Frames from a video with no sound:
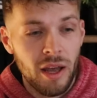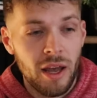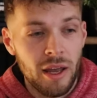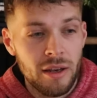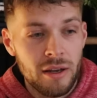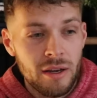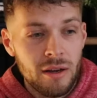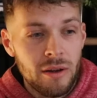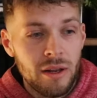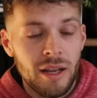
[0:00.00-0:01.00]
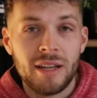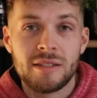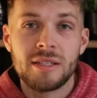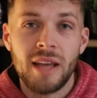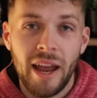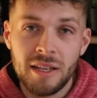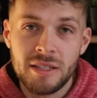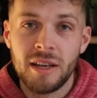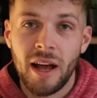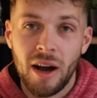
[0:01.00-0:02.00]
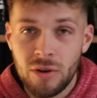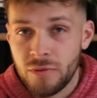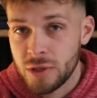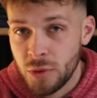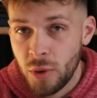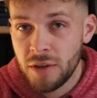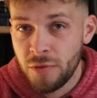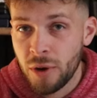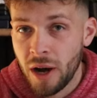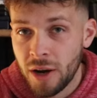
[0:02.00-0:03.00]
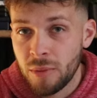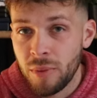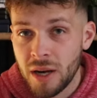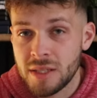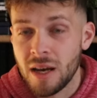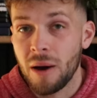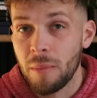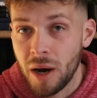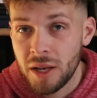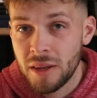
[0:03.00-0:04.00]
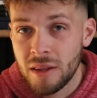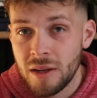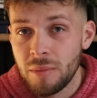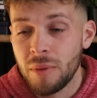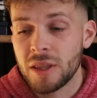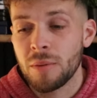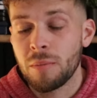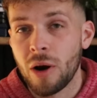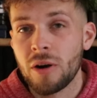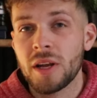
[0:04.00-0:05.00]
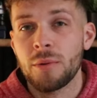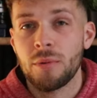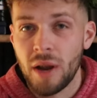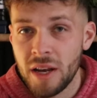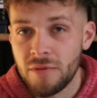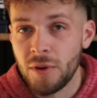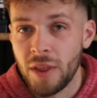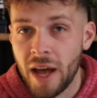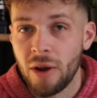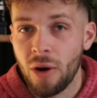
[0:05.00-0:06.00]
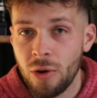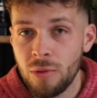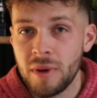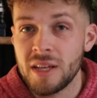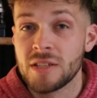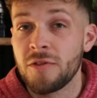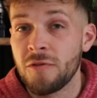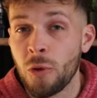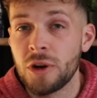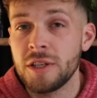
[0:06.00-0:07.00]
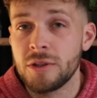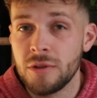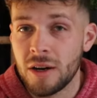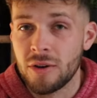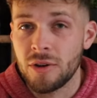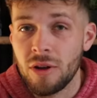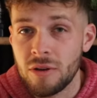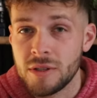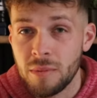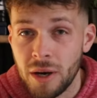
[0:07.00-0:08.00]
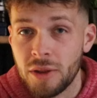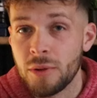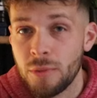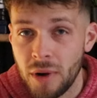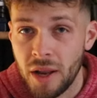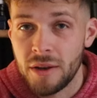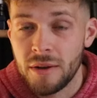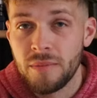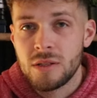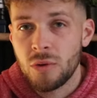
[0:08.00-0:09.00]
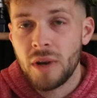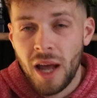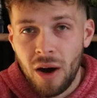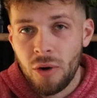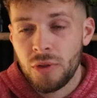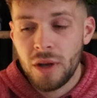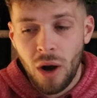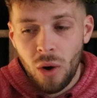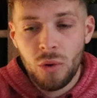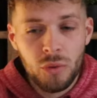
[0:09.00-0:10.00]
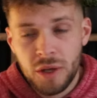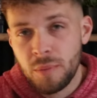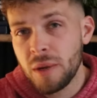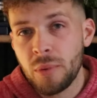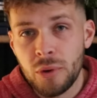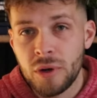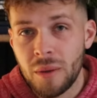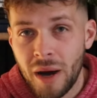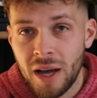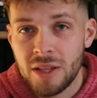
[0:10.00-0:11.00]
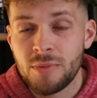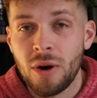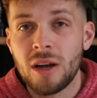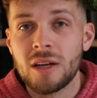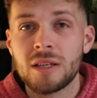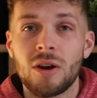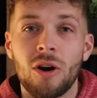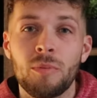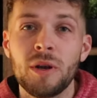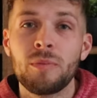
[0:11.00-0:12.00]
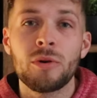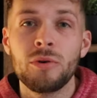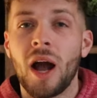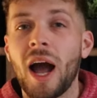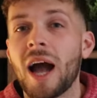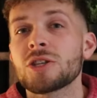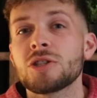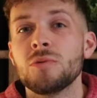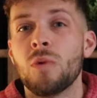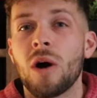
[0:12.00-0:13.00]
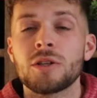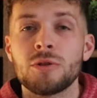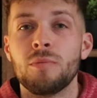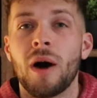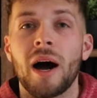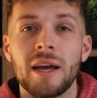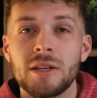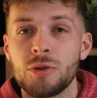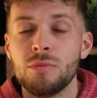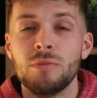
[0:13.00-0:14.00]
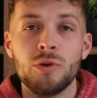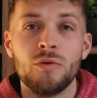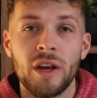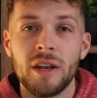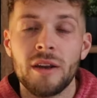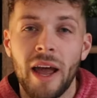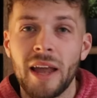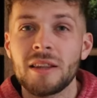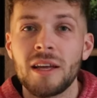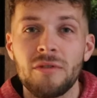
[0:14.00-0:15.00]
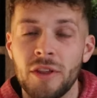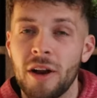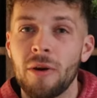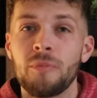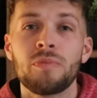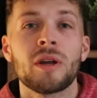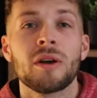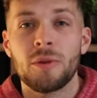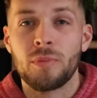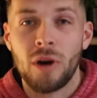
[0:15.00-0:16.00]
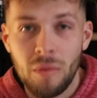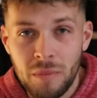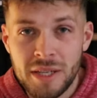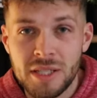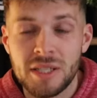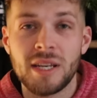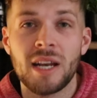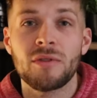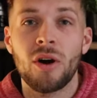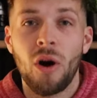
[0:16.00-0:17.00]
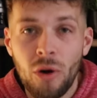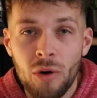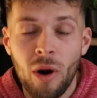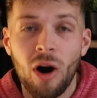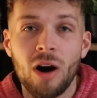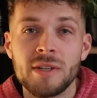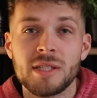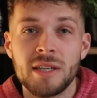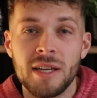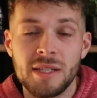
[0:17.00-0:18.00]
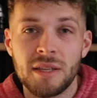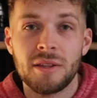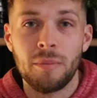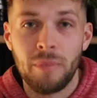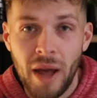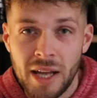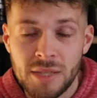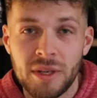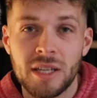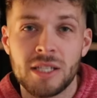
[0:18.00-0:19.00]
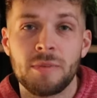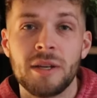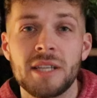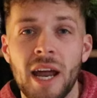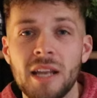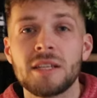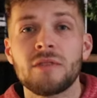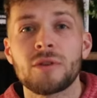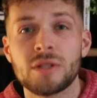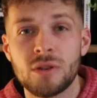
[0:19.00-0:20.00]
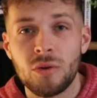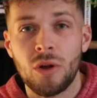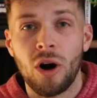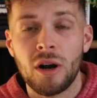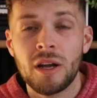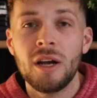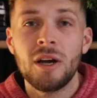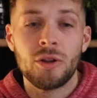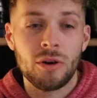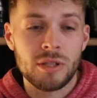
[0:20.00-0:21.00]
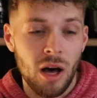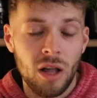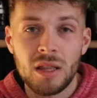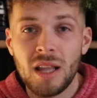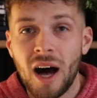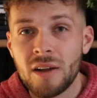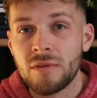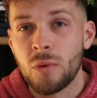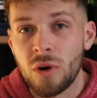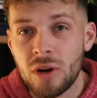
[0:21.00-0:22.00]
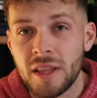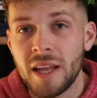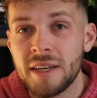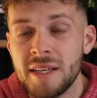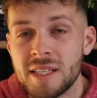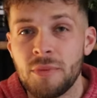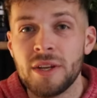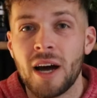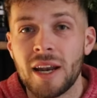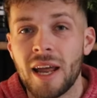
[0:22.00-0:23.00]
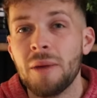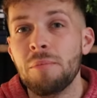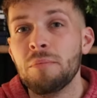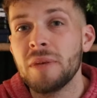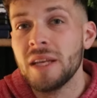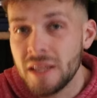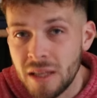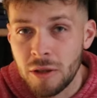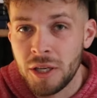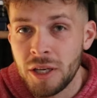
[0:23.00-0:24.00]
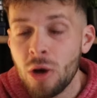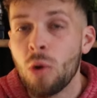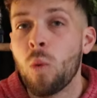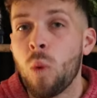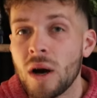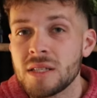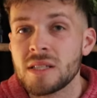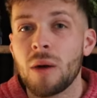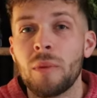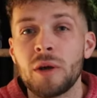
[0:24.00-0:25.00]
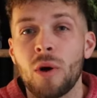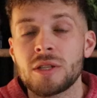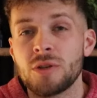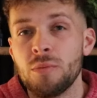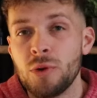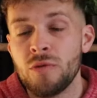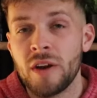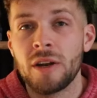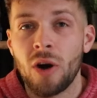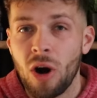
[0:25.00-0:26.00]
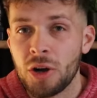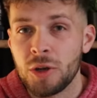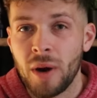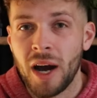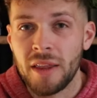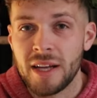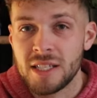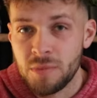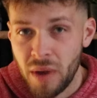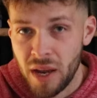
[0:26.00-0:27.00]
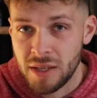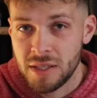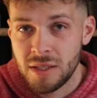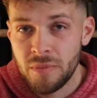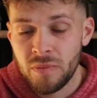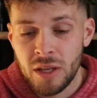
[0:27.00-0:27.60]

and it's tenanted out for twenty-four hundred bucks a month, but the market rent for that home is forty-two hundred dollars a month rent. So now the only people who can buy this product are people who actually want to buy it to move in and live there. The problem is the state of the home obviously isn't the best because it's been tenanted for so long. There's a lot of work that needs to be done immediately once somebody wants to move in and occupy that space.